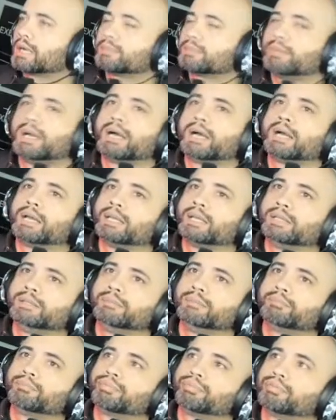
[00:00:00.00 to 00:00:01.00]
behind
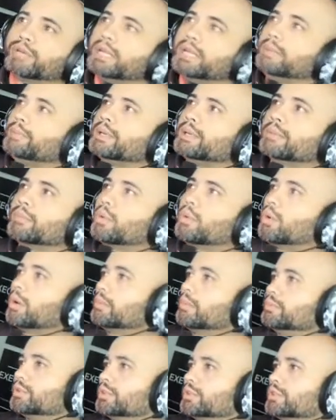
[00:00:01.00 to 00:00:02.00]
premium
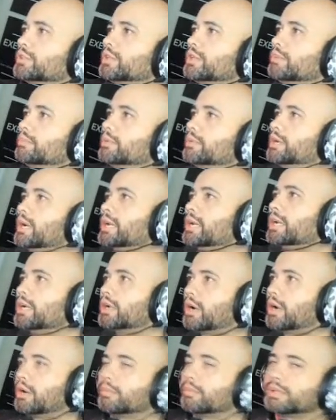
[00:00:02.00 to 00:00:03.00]
orbs or some kind of
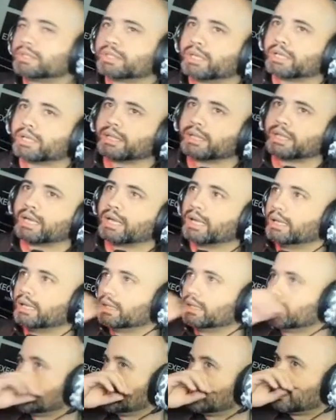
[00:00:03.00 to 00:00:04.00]
garbage like that.
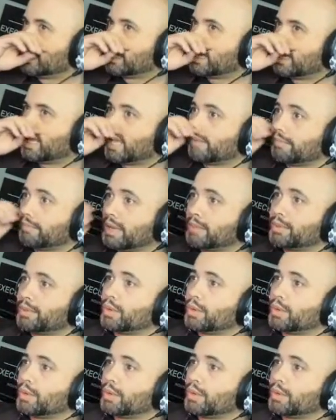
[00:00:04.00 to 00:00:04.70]
And maybe